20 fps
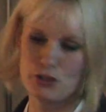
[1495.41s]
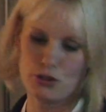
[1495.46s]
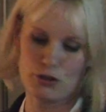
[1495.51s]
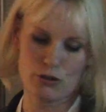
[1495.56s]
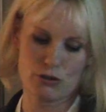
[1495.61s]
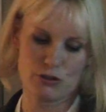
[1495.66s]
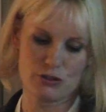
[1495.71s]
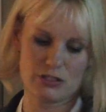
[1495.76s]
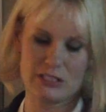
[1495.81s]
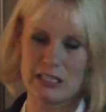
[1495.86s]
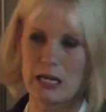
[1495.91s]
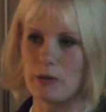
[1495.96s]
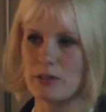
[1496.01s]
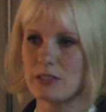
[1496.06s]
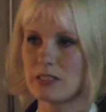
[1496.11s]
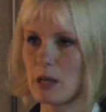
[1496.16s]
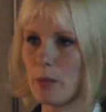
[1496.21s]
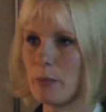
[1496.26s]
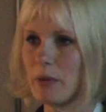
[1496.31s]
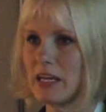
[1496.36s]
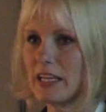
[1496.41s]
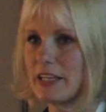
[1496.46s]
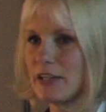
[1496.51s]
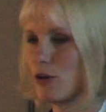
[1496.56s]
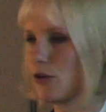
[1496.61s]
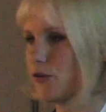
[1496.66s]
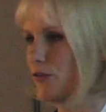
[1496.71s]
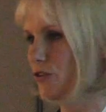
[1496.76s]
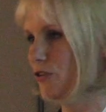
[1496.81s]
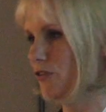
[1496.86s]
your
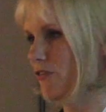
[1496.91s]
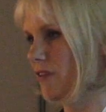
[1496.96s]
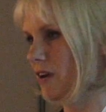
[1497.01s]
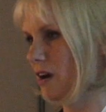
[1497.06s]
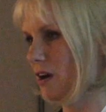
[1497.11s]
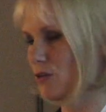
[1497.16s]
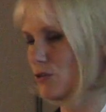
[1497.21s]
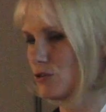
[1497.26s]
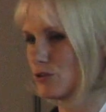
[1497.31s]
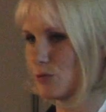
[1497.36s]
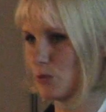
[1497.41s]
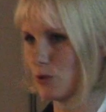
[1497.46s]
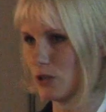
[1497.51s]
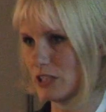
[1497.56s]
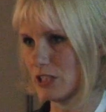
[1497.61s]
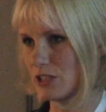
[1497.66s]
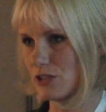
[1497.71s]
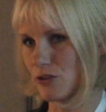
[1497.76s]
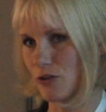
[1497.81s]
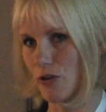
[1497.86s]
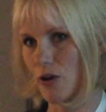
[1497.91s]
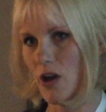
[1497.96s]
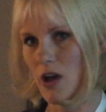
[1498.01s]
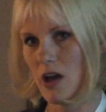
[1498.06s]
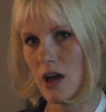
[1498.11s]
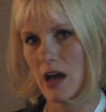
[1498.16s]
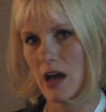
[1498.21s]
stability of your virus, what is the